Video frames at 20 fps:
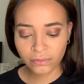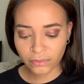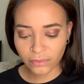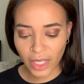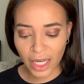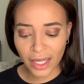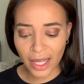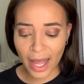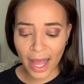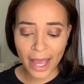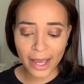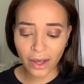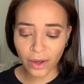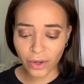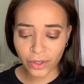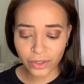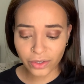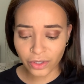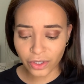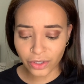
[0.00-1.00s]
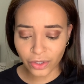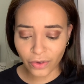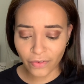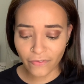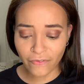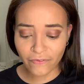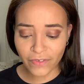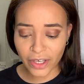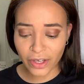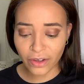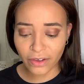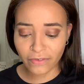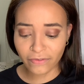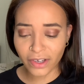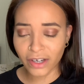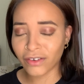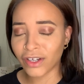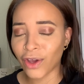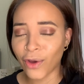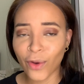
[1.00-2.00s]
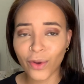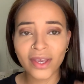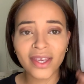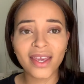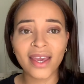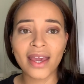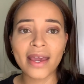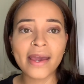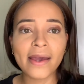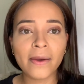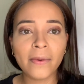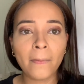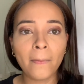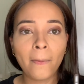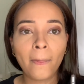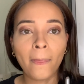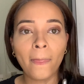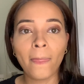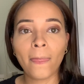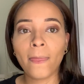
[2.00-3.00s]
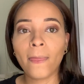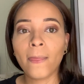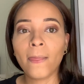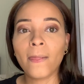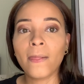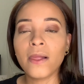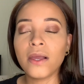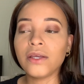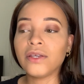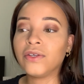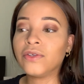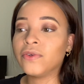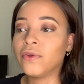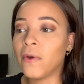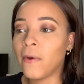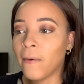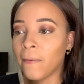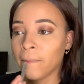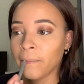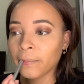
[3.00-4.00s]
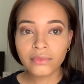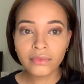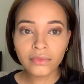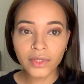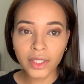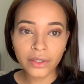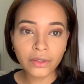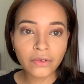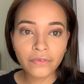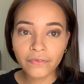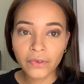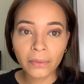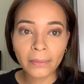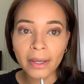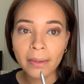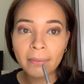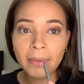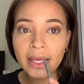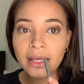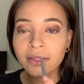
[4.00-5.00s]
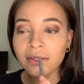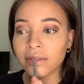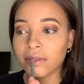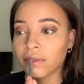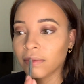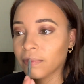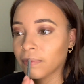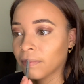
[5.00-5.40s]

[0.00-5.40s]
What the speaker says: Like, I also don't feel very okay, you know. I don't feel my best.